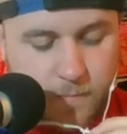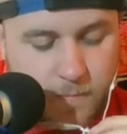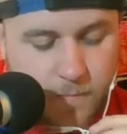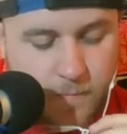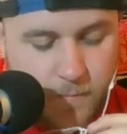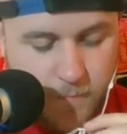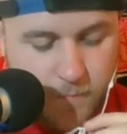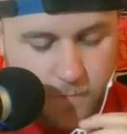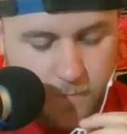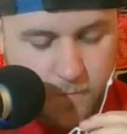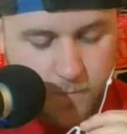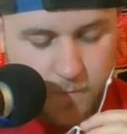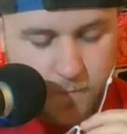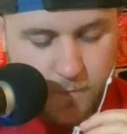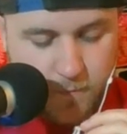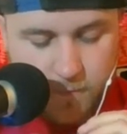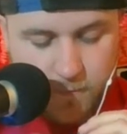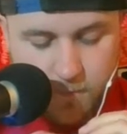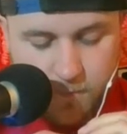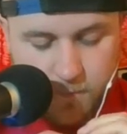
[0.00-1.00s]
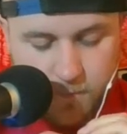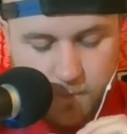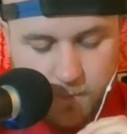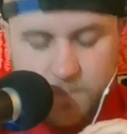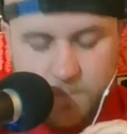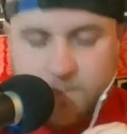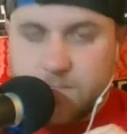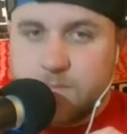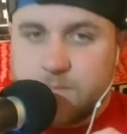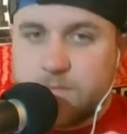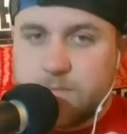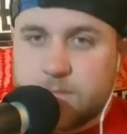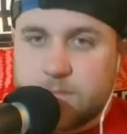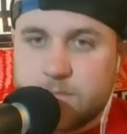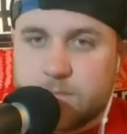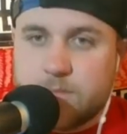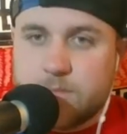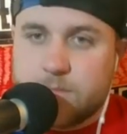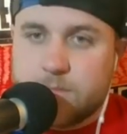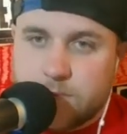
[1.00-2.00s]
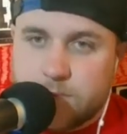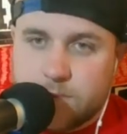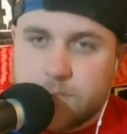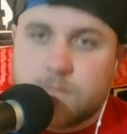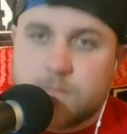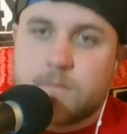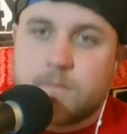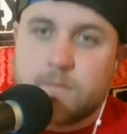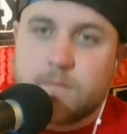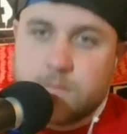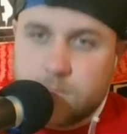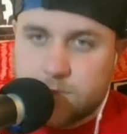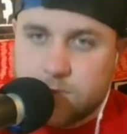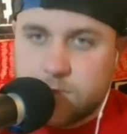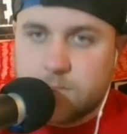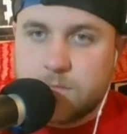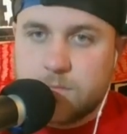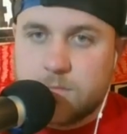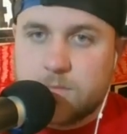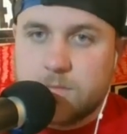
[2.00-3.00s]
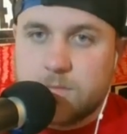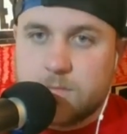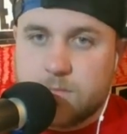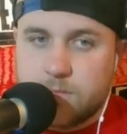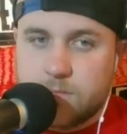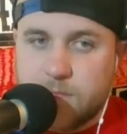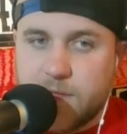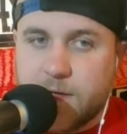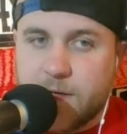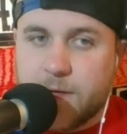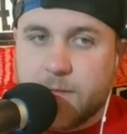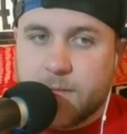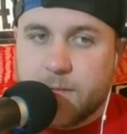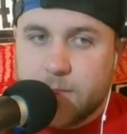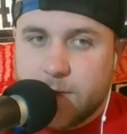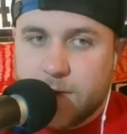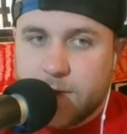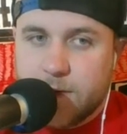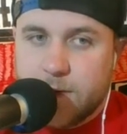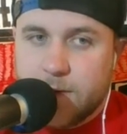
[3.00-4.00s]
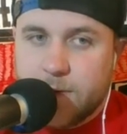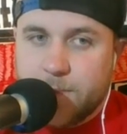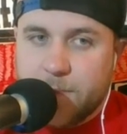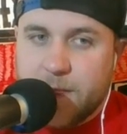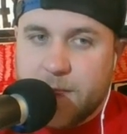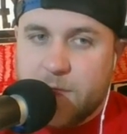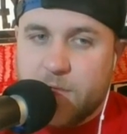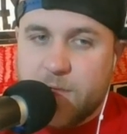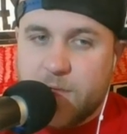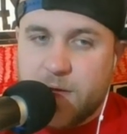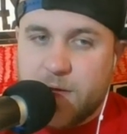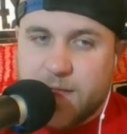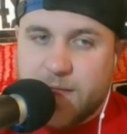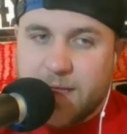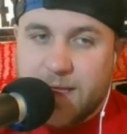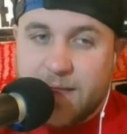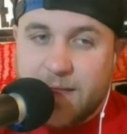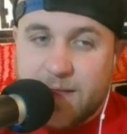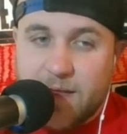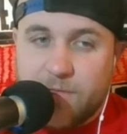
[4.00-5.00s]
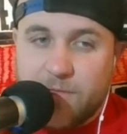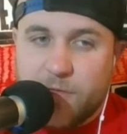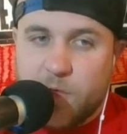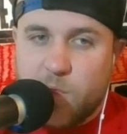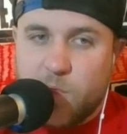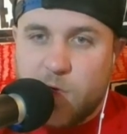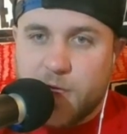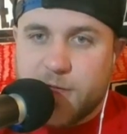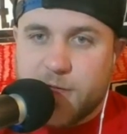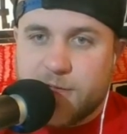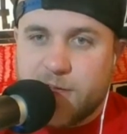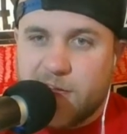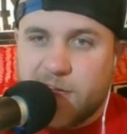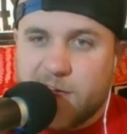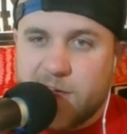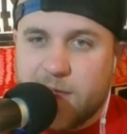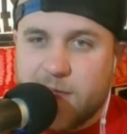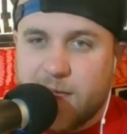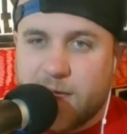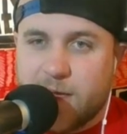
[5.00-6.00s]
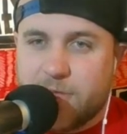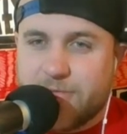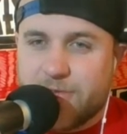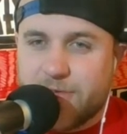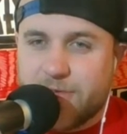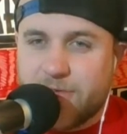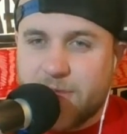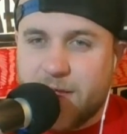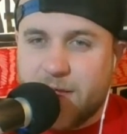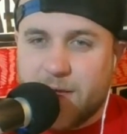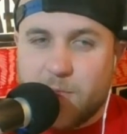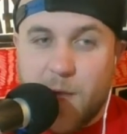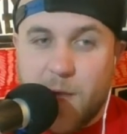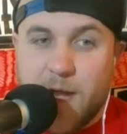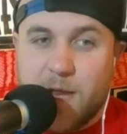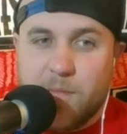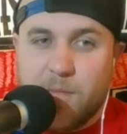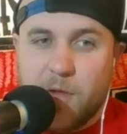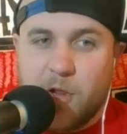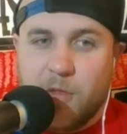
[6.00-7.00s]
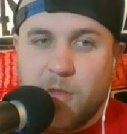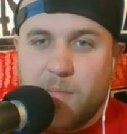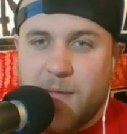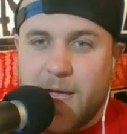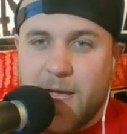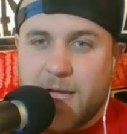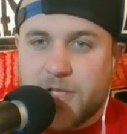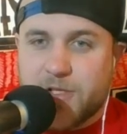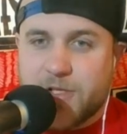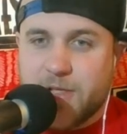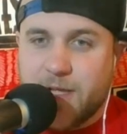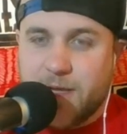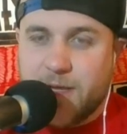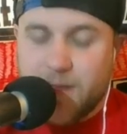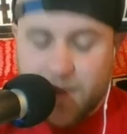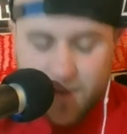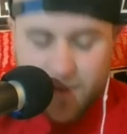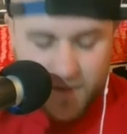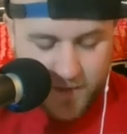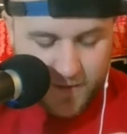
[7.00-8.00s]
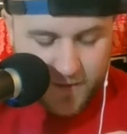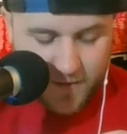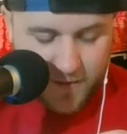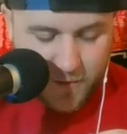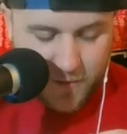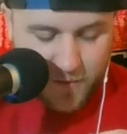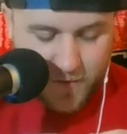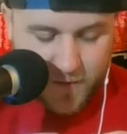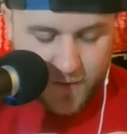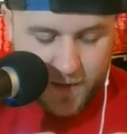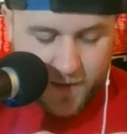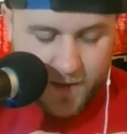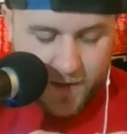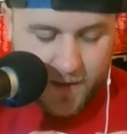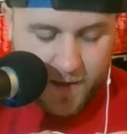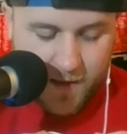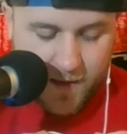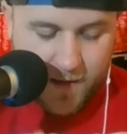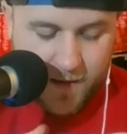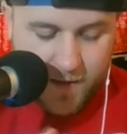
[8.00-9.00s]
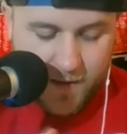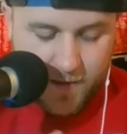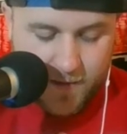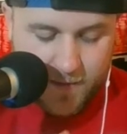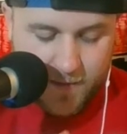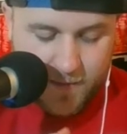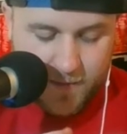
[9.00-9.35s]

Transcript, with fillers: Like, I feel like it all happened in one match, and then that was it. Yeah. It definitely was sudden. Like, it was just, like, right in the middle of the match, like, there was, like, a...